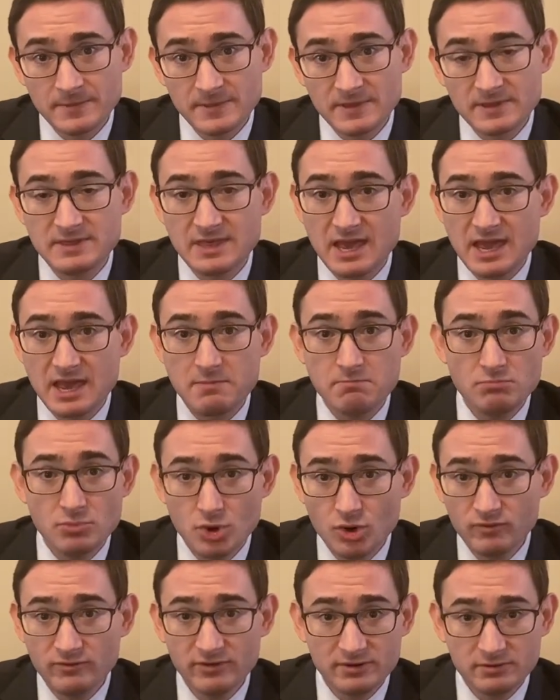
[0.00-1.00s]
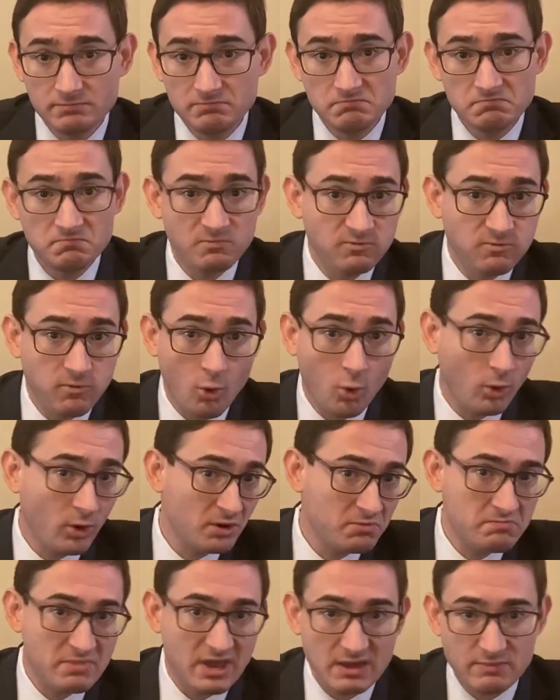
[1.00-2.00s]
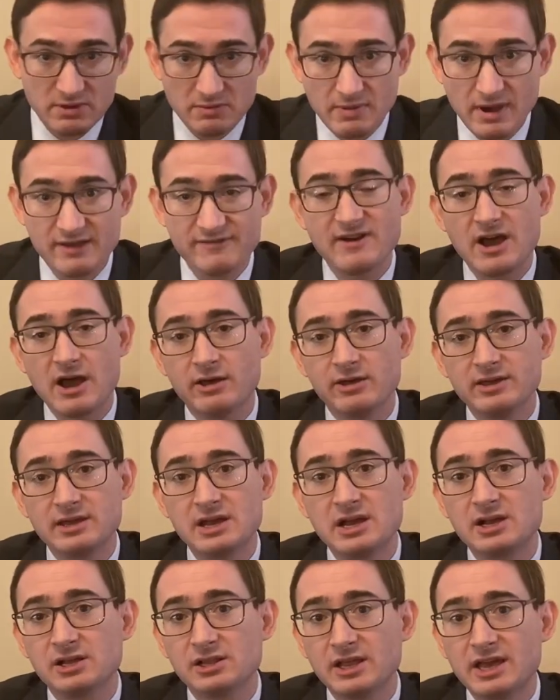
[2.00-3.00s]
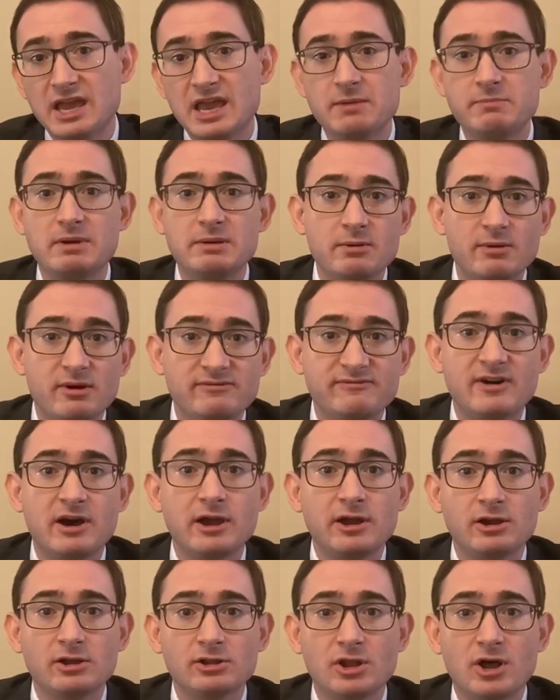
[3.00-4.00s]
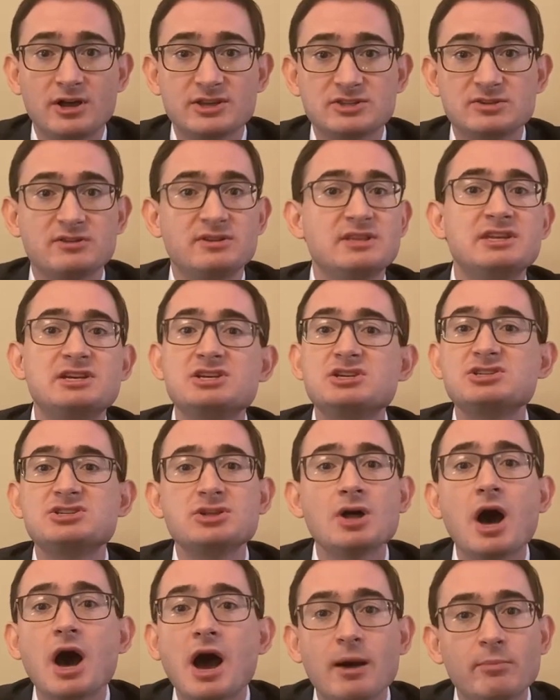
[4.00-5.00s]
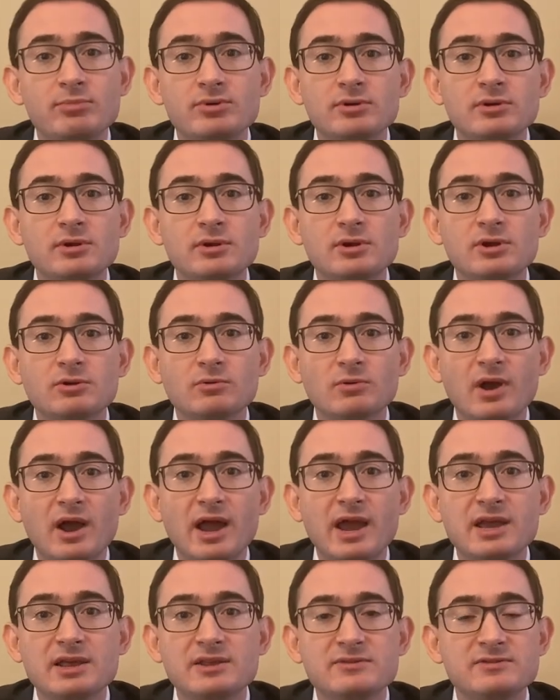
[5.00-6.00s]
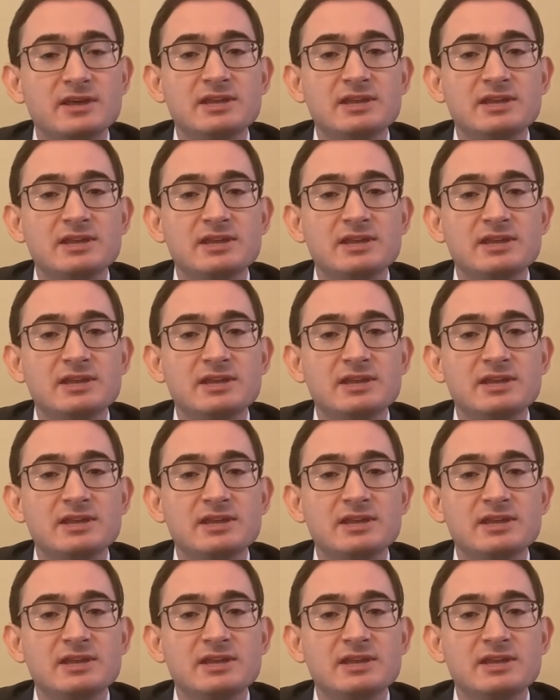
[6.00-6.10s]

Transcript: they move it forward maybe by filing a claim, maybe by filing a lawsuit, and they just stop, right?